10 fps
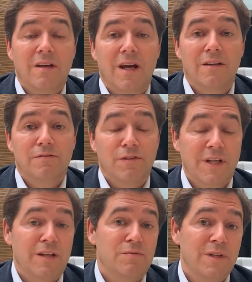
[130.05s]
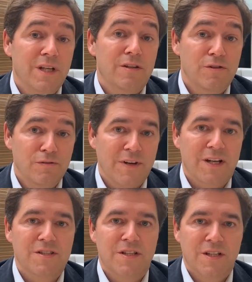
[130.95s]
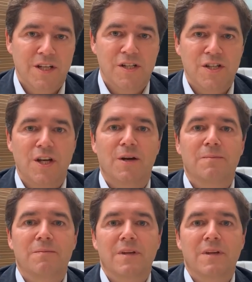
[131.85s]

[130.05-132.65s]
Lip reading: And for that, we need a new vaccine each year.